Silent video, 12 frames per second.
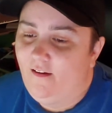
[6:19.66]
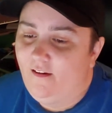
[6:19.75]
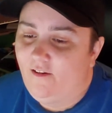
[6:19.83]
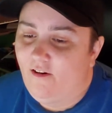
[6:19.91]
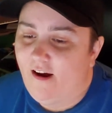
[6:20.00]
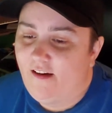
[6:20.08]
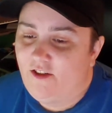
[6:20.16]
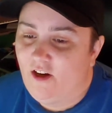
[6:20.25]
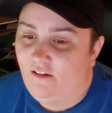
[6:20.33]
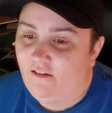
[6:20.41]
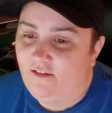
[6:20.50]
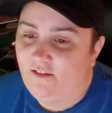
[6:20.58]
Craig
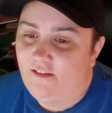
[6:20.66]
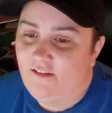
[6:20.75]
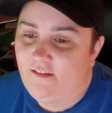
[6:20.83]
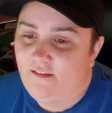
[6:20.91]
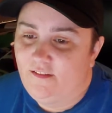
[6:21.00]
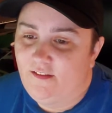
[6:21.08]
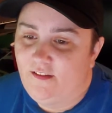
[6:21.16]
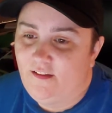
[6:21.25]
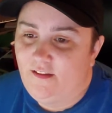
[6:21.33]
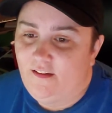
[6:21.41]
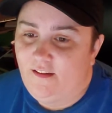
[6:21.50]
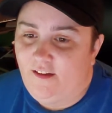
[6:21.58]
chuckled.
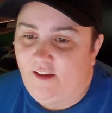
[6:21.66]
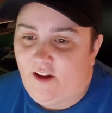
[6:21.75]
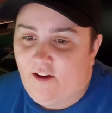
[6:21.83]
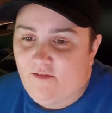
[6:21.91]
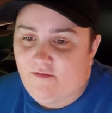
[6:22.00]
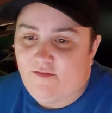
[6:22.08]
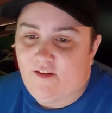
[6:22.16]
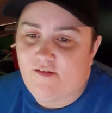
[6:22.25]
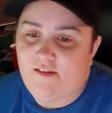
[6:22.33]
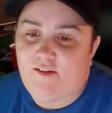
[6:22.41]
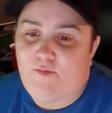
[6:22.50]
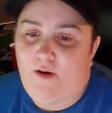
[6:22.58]
You know, those
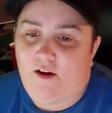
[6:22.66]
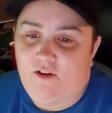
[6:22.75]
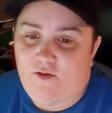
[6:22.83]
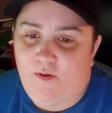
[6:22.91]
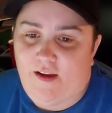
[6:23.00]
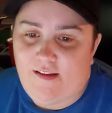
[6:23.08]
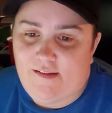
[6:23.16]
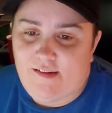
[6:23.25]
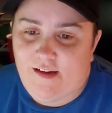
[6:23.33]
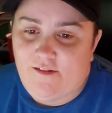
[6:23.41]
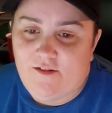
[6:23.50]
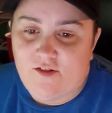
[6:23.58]
little buggers would get
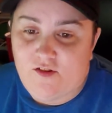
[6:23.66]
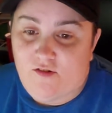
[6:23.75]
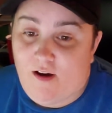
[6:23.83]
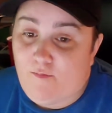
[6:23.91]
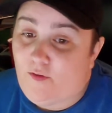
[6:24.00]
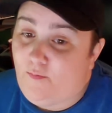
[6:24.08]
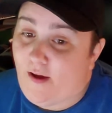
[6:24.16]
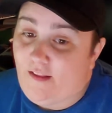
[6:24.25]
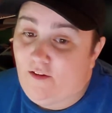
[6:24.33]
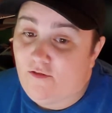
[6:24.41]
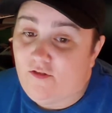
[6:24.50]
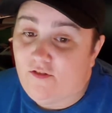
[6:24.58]
signals scrambled by
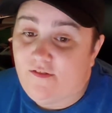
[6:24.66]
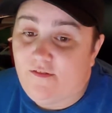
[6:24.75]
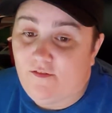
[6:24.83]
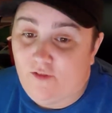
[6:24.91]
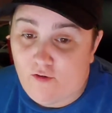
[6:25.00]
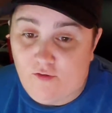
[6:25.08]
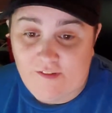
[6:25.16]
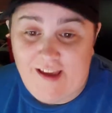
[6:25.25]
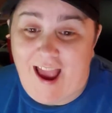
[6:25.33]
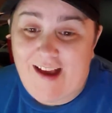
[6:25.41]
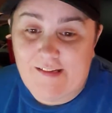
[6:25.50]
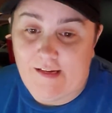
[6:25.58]
local
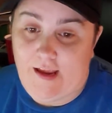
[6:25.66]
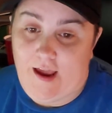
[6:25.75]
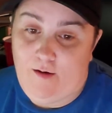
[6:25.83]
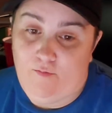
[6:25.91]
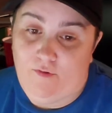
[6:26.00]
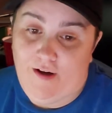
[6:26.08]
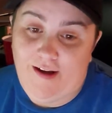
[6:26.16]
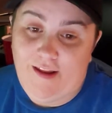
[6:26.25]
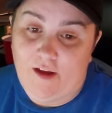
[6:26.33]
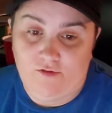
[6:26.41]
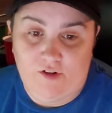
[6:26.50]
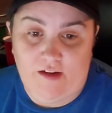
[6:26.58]
taxicab
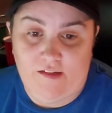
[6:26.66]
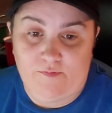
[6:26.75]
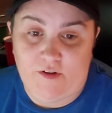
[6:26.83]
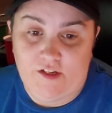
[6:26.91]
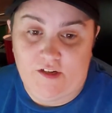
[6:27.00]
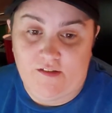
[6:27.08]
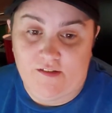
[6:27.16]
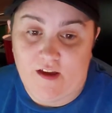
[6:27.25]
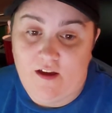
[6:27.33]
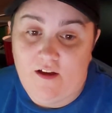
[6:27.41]
radio transmissions,